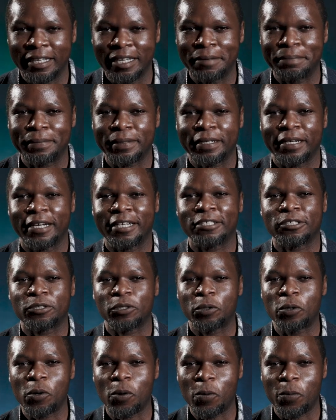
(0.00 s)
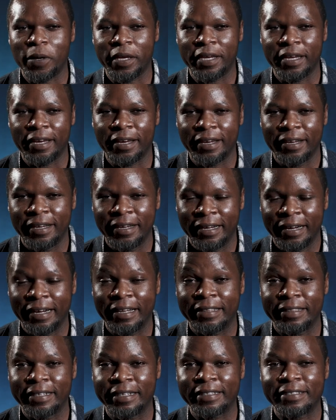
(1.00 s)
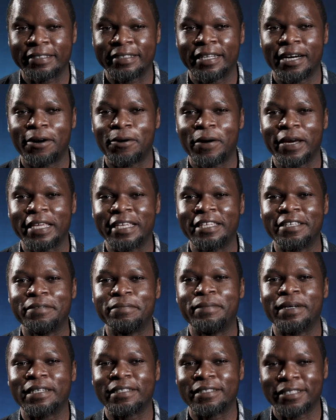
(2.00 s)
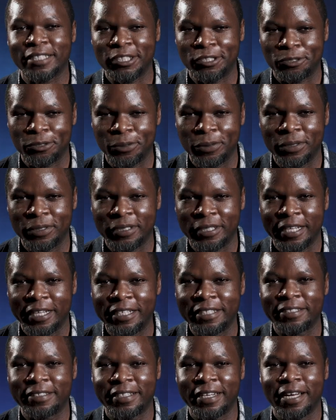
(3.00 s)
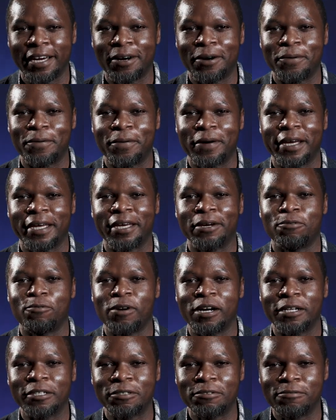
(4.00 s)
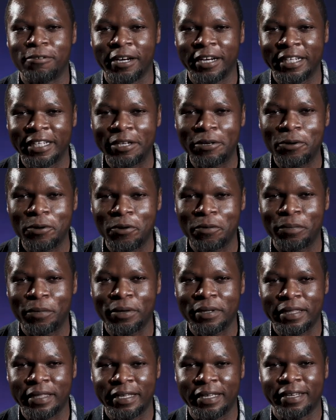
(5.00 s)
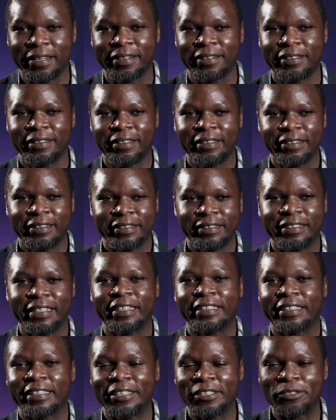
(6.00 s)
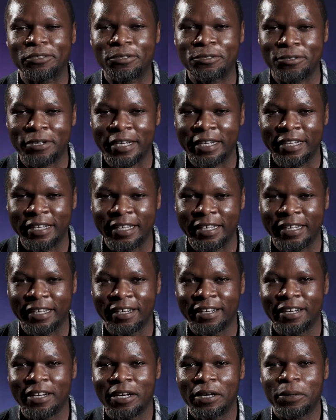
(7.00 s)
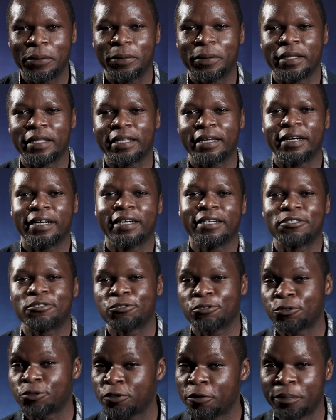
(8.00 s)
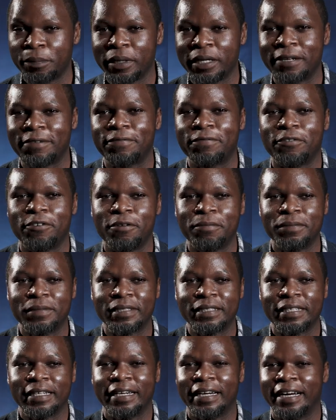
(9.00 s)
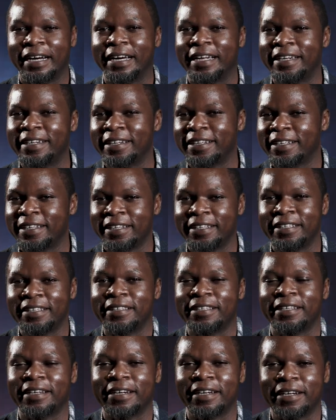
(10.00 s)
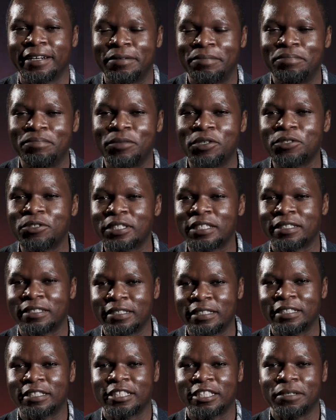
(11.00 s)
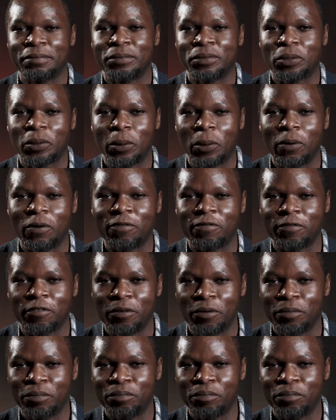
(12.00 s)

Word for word: kept us going. And that is how Enyimba Sessions is now a worldwide global thing that is trending on the social platforms and in the music systems of